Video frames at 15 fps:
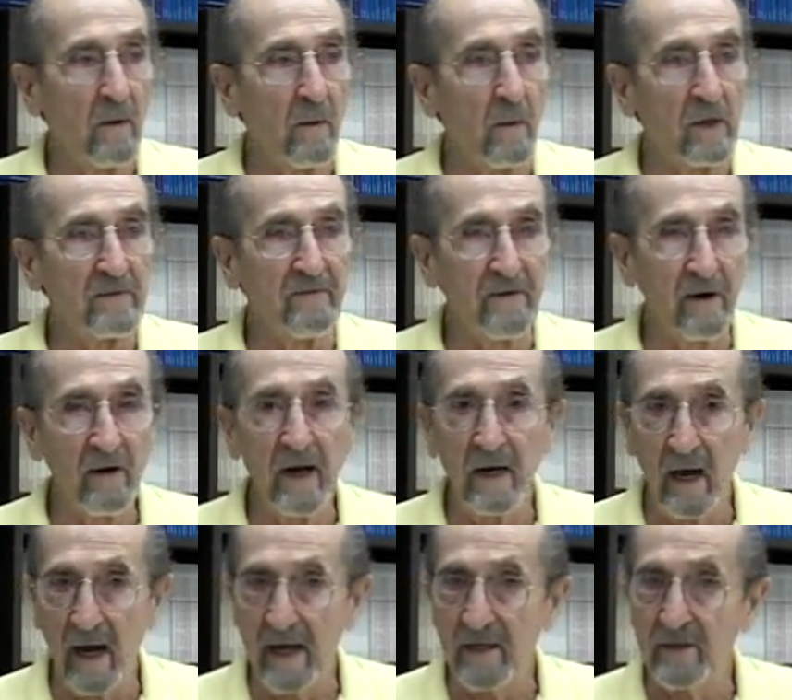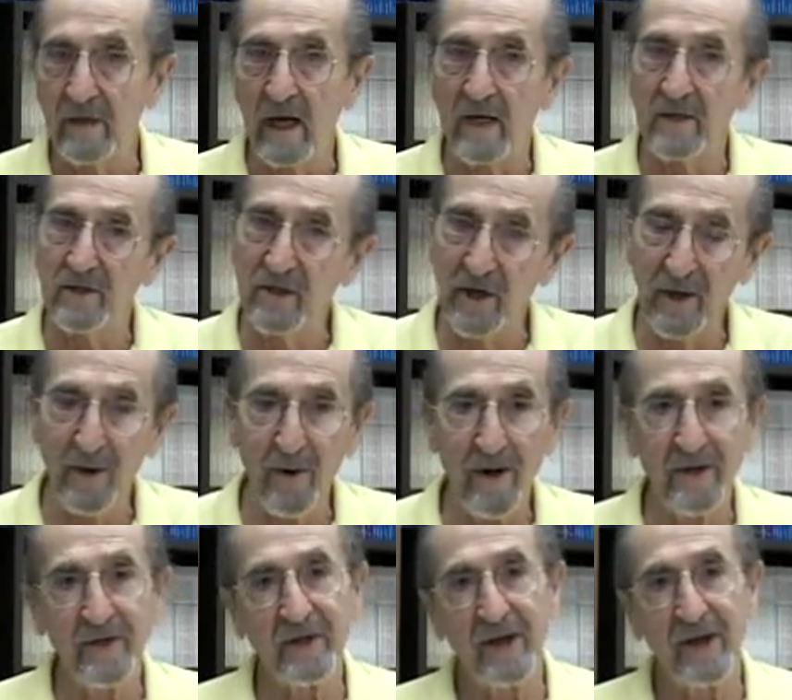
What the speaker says: was very nice, a generous,